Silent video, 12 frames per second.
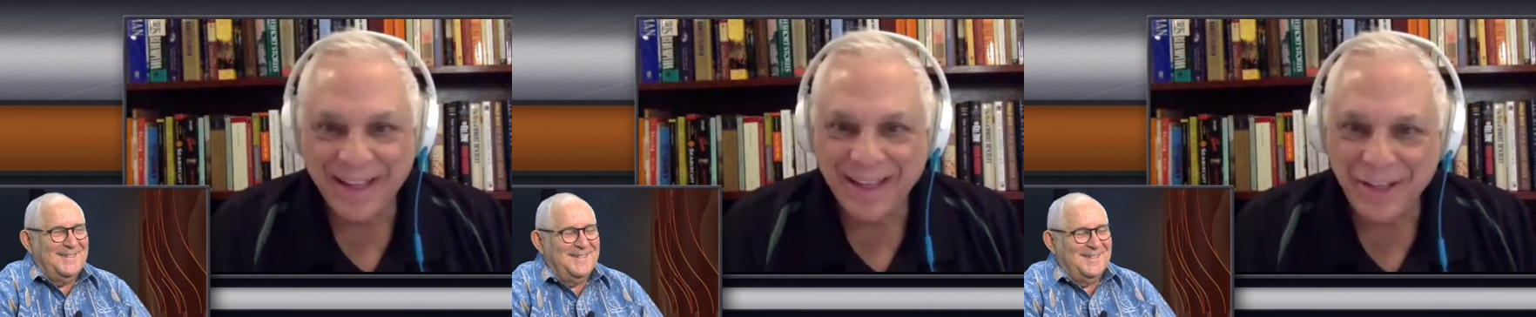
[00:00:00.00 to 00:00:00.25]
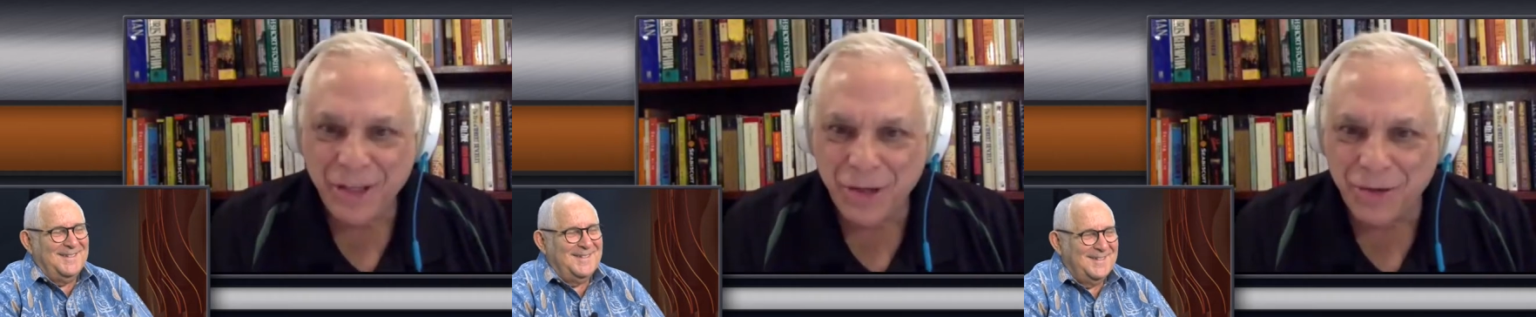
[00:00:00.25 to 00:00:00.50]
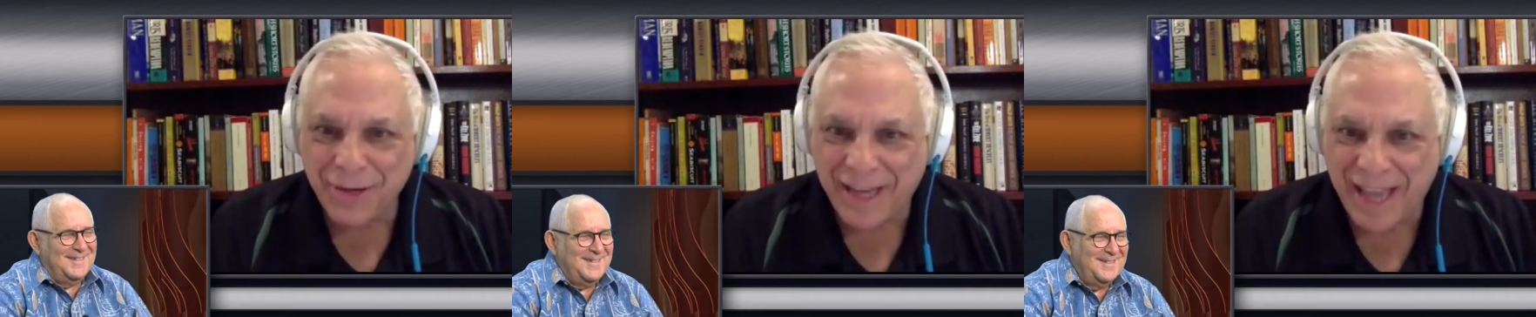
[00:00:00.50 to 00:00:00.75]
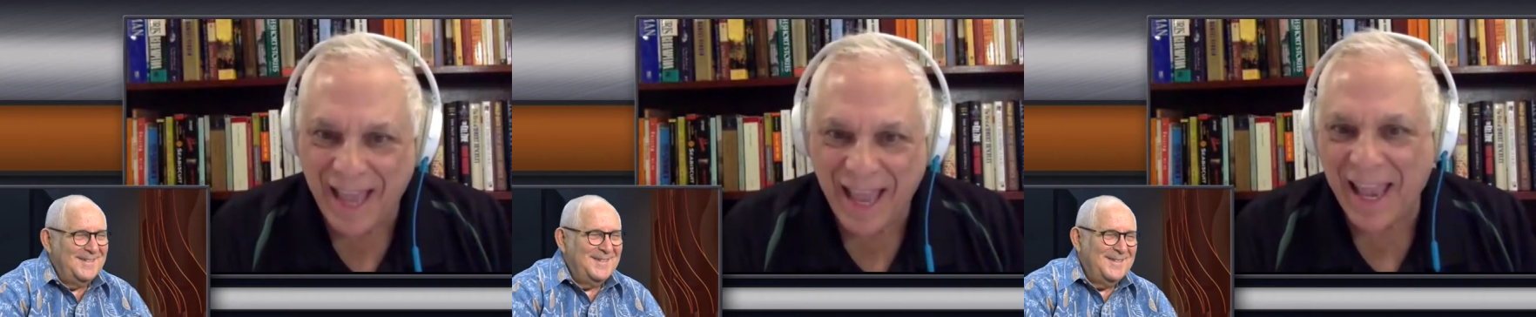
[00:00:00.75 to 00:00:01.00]
Speaker 1: you
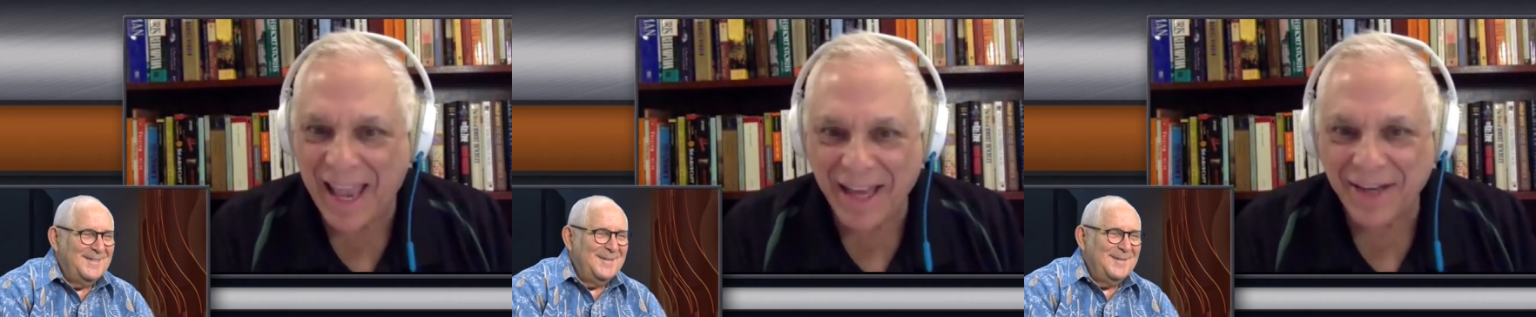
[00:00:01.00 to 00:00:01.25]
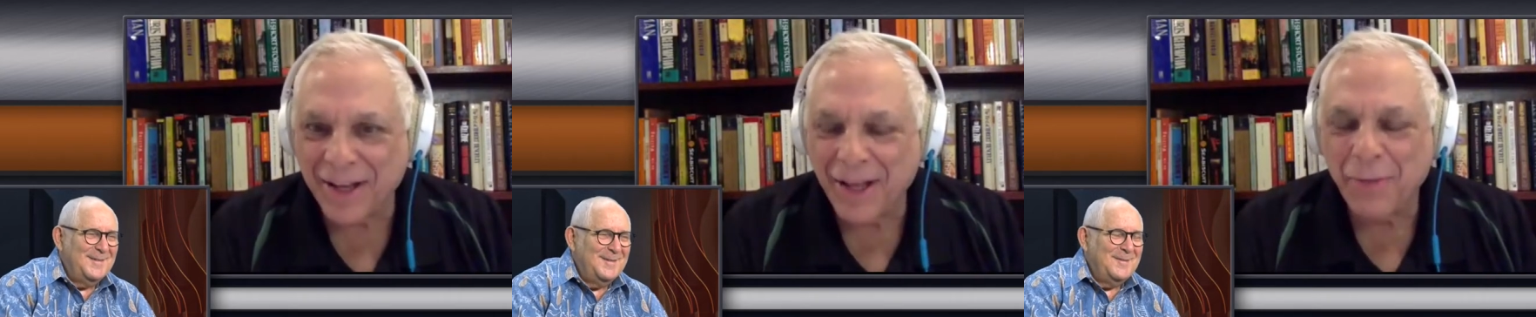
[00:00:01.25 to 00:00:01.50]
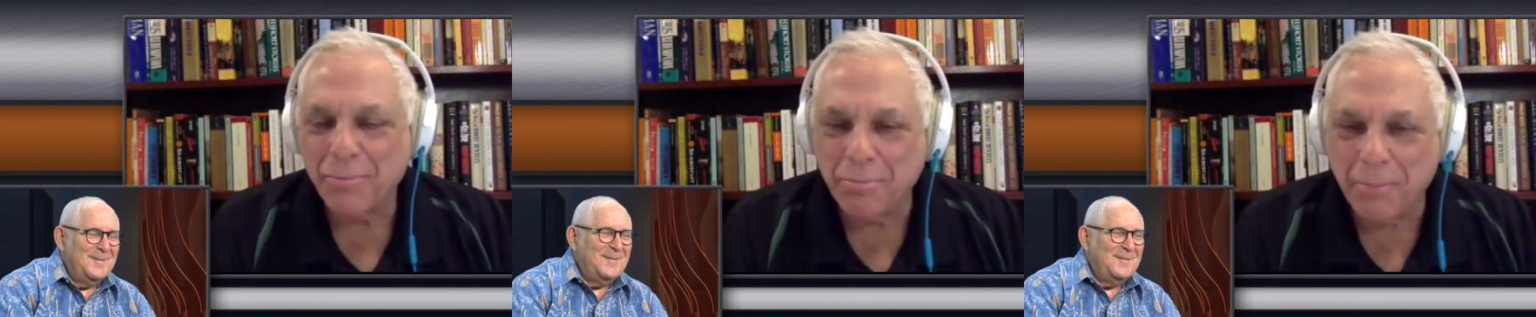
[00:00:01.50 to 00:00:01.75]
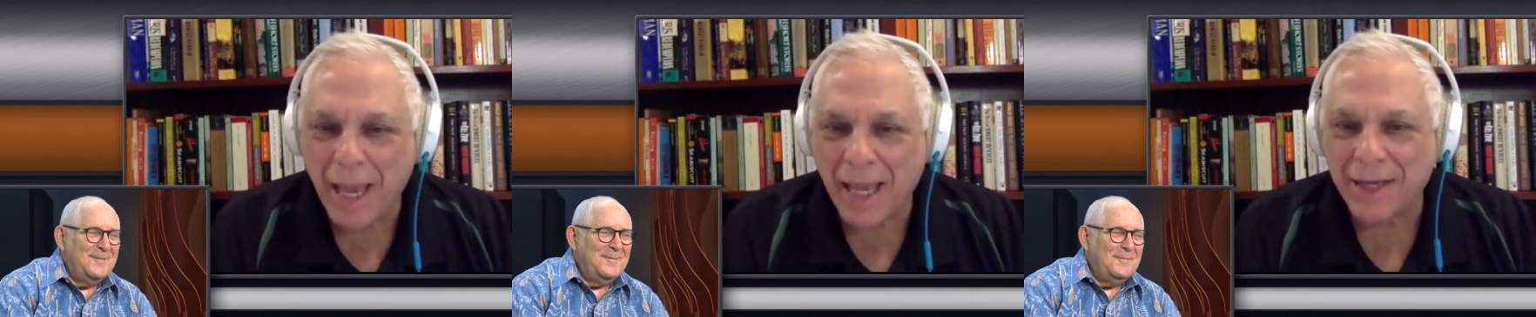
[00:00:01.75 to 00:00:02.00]
can't
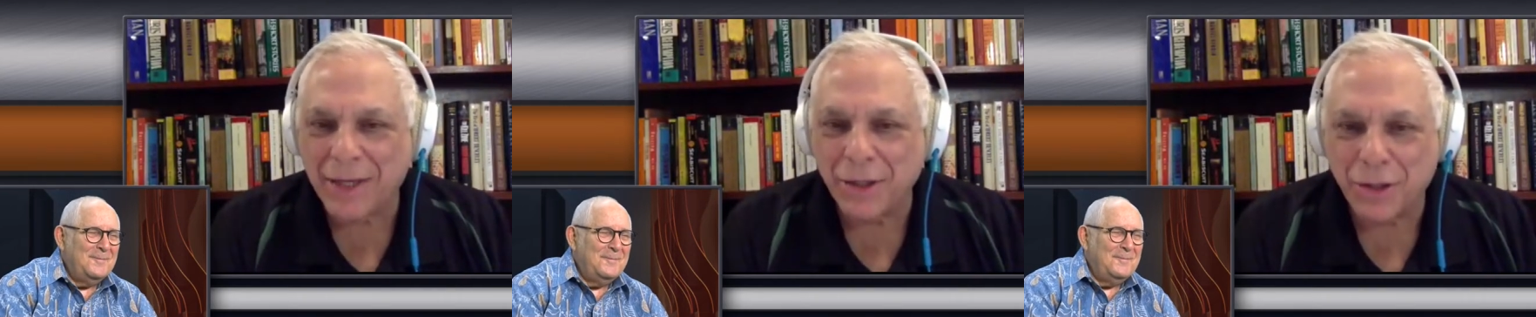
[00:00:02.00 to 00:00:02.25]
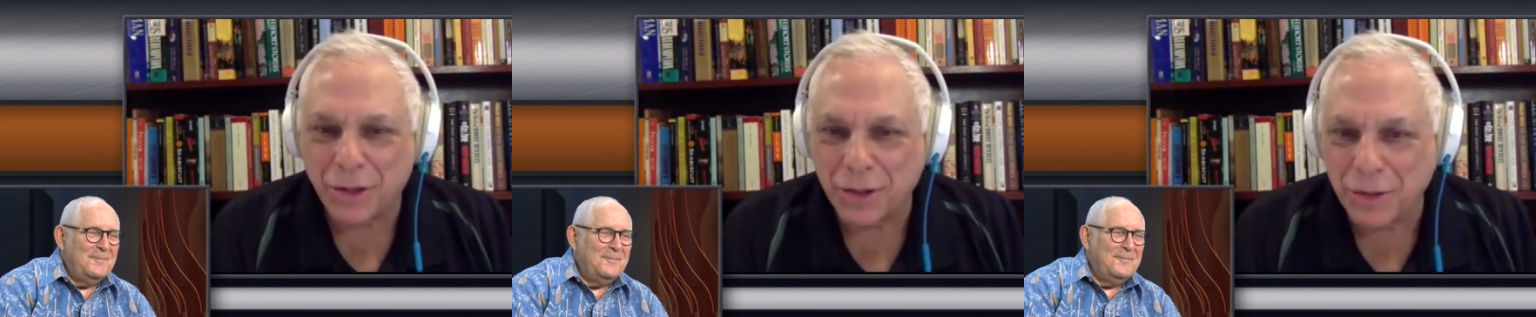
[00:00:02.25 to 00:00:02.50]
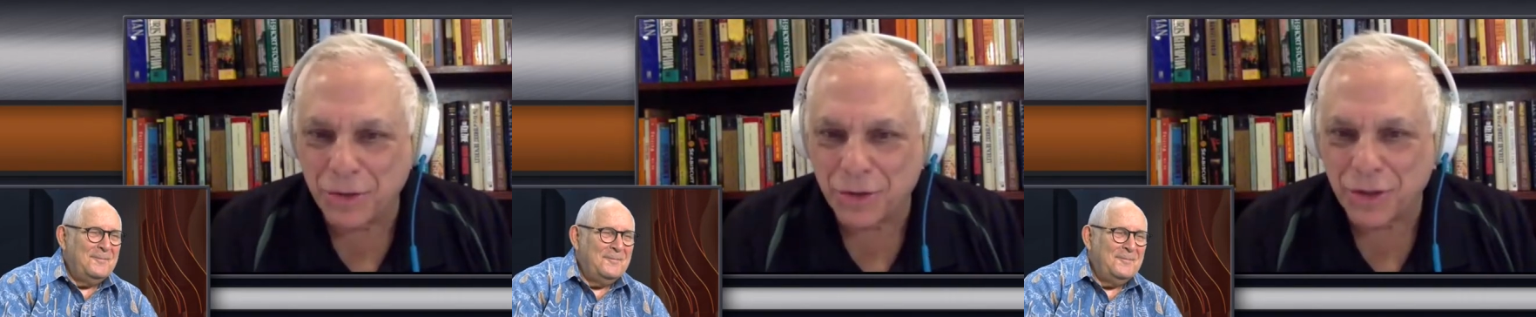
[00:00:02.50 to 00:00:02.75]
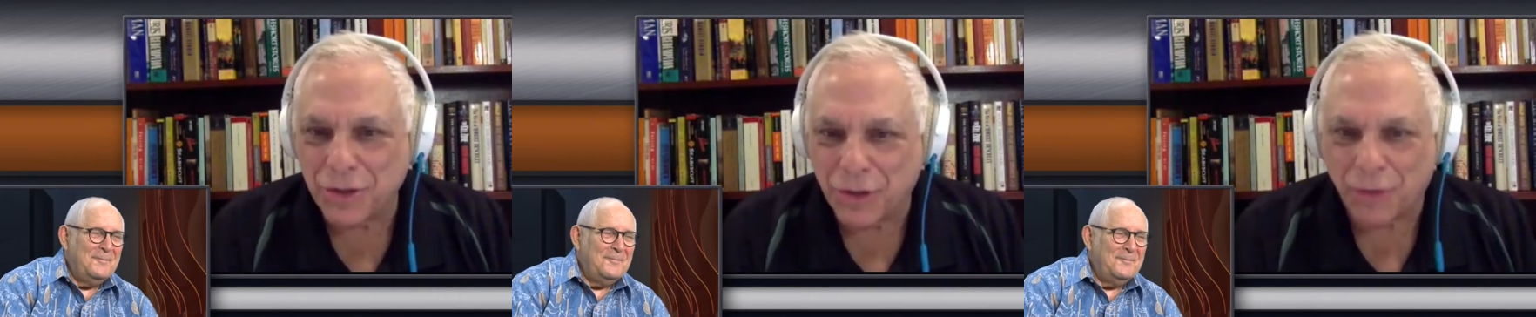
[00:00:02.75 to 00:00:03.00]
make
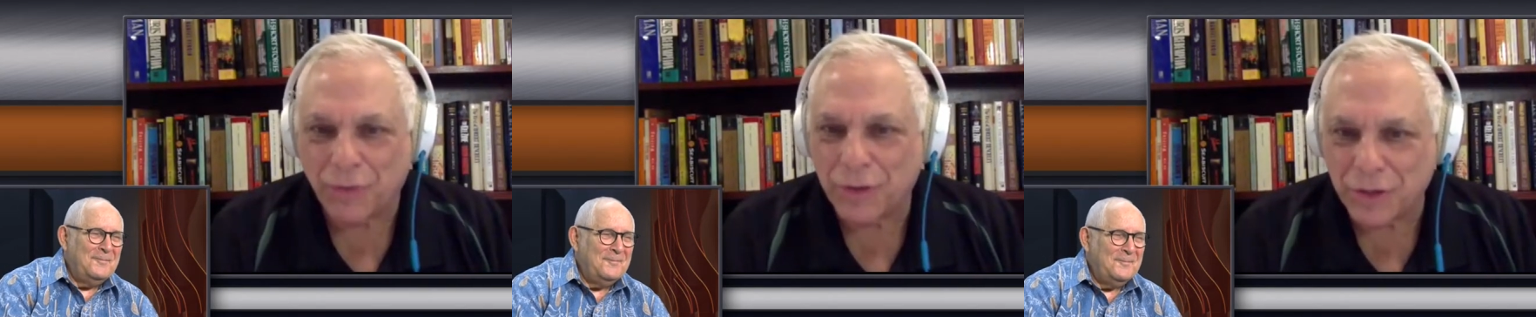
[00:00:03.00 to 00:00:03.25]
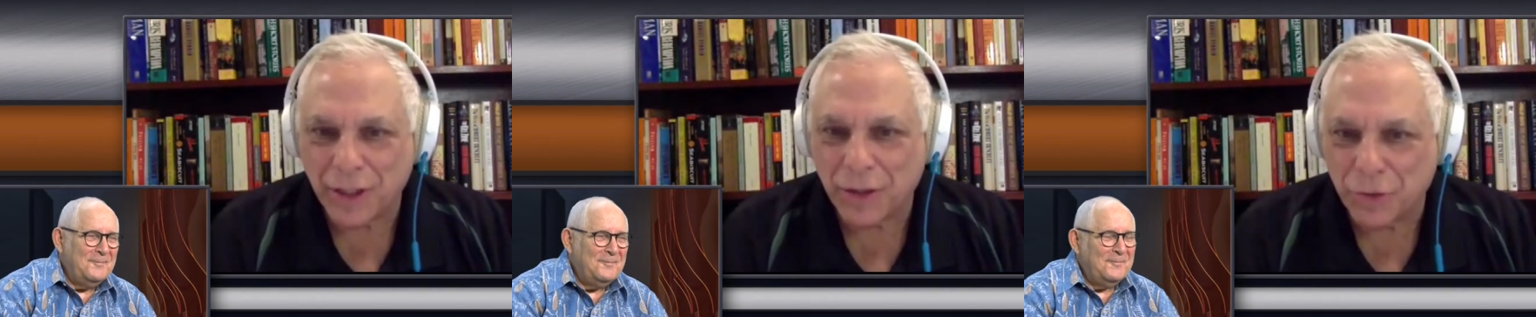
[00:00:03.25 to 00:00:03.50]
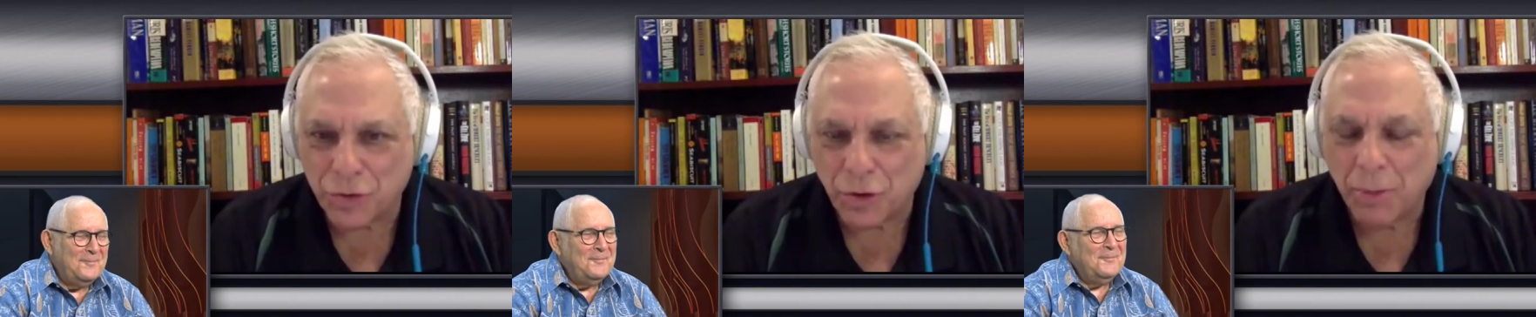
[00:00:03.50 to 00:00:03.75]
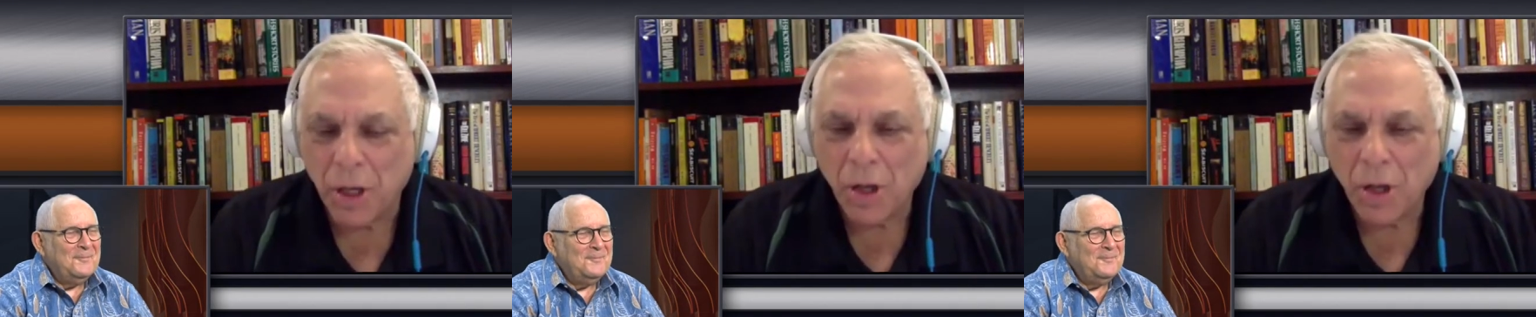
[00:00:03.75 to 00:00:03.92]
conclusions over a single storm.